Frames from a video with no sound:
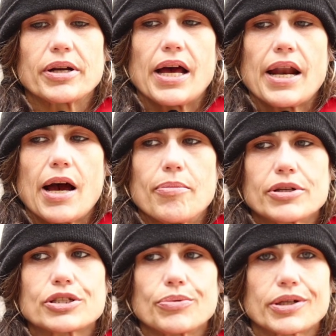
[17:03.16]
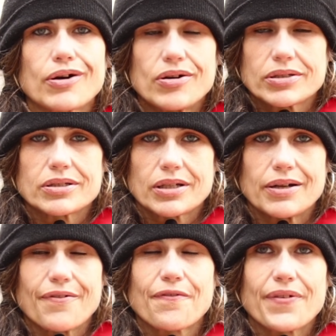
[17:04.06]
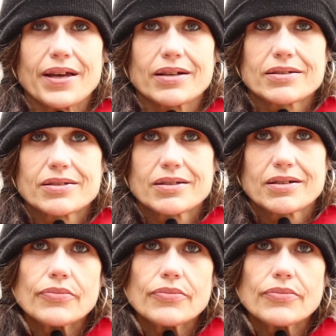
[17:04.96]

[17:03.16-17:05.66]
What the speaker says: but not how much it would cost to get it fixed.